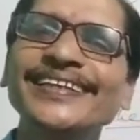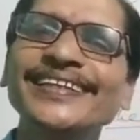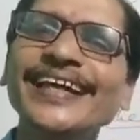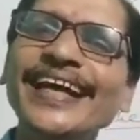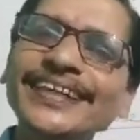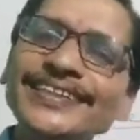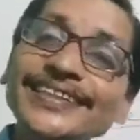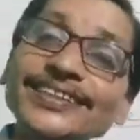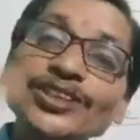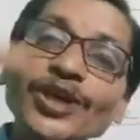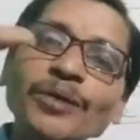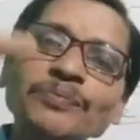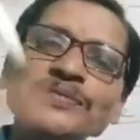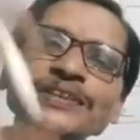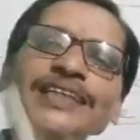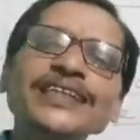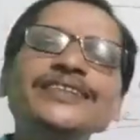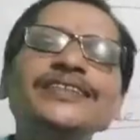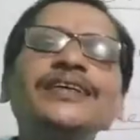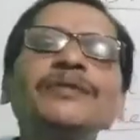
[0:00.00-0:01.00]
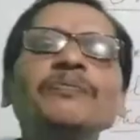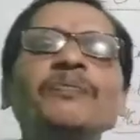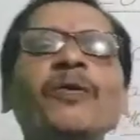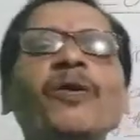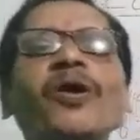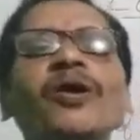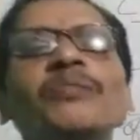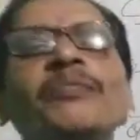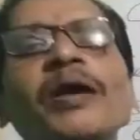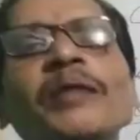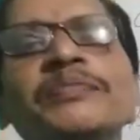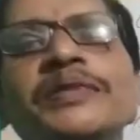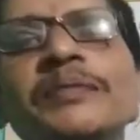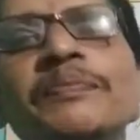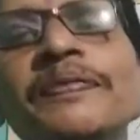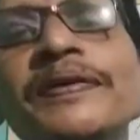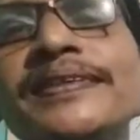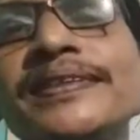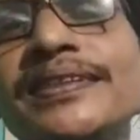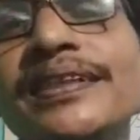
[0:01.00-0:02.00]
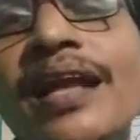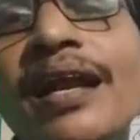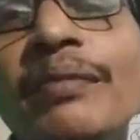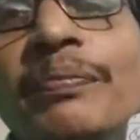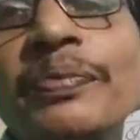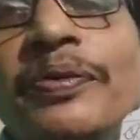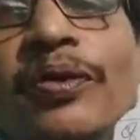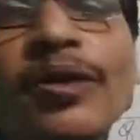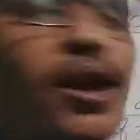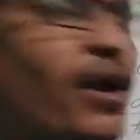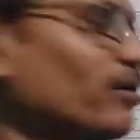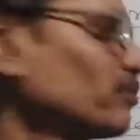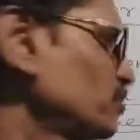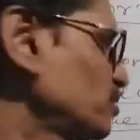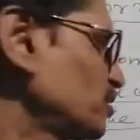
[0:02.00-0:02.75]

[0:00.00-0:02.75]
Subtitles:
They are the subjective form of the personal pronouns.